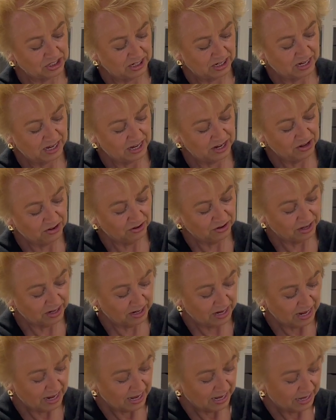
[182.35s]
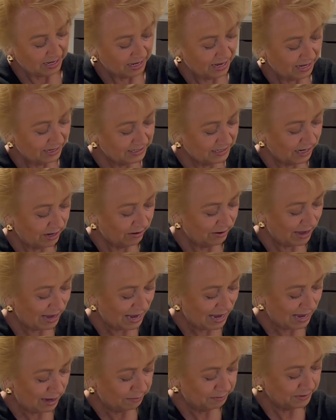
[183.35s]
And you can get out
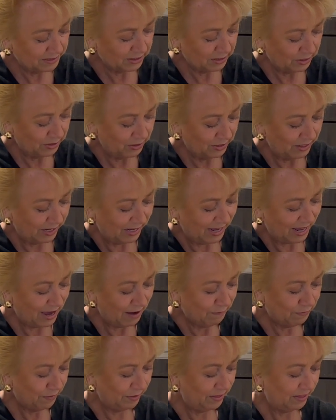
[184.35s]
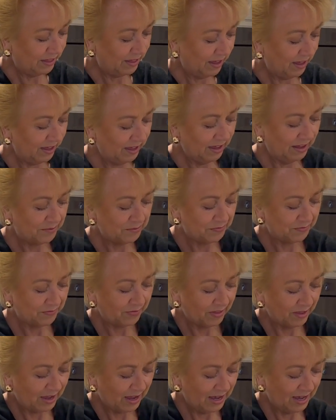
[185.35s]
absolutely everything.
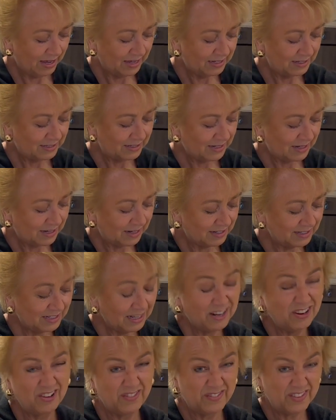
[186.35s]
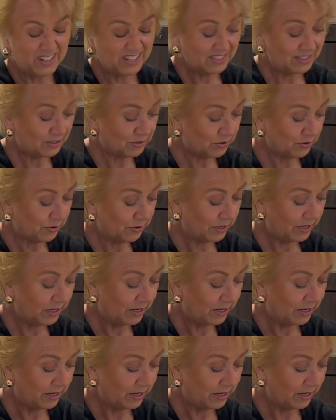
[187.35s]
And I'll tell you a funny story.